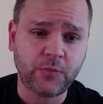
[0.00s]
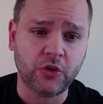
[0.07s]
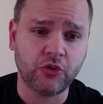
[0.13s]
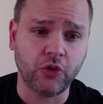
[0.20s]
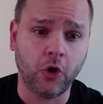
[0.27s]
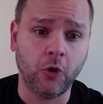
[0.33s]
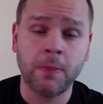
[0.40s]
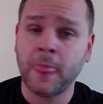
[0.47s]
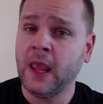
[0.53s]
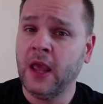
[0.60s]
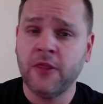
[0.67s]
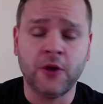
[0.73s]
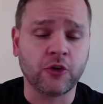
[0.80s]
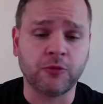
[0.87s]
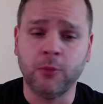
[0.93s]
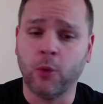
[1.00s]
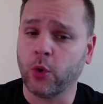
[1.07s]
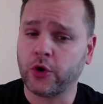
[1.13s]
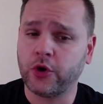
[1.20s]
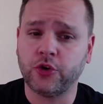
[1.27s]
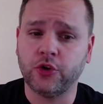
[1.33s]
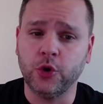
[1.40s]
So there's
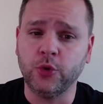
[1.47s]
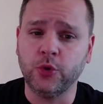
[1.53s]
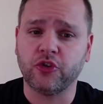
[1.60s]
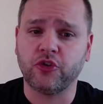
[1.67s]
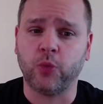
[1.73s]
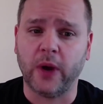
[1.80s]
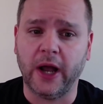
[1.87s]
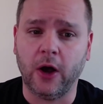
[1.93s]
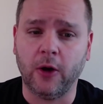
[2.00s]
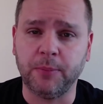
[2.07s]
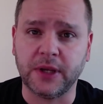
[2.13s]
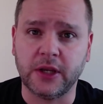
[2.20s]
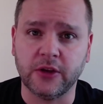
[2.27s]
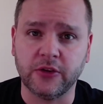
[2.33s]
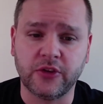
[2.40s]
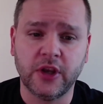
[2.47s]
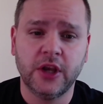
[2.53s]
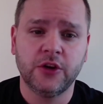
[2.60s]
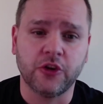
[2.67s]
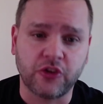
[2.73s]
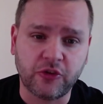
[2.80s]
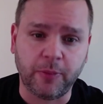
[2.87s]
more good news as well, because
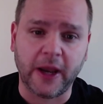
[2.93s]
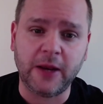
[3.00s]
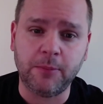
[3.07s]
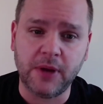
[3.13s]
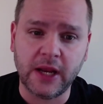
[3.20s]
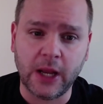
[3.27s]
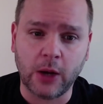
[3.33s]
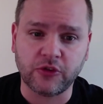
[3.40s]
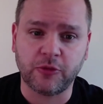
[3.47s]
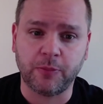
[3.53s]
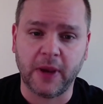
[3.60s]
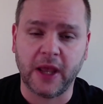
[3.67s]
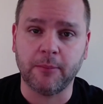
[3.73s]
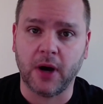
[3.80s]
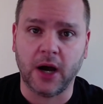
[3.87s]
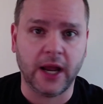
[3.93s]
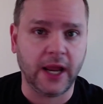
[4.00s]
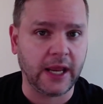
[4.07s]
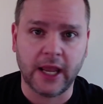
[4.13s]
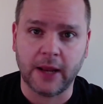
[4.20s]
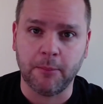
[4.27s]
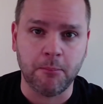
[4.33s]
despite being outspent by,
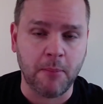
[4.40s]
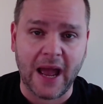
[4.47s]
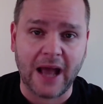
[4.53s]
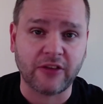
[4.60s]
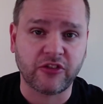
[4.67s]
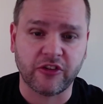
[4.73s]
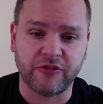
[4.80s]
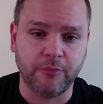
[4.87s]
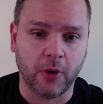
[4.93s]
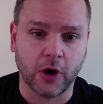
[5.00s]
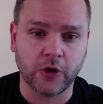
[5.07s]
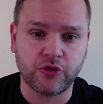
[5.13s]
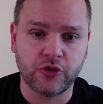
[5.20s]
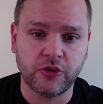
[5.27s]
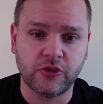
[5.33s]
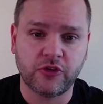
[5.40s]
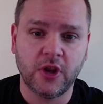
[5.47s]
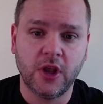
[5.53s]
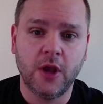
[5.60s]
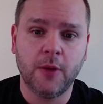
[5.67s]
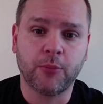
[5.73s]
again, massive margins,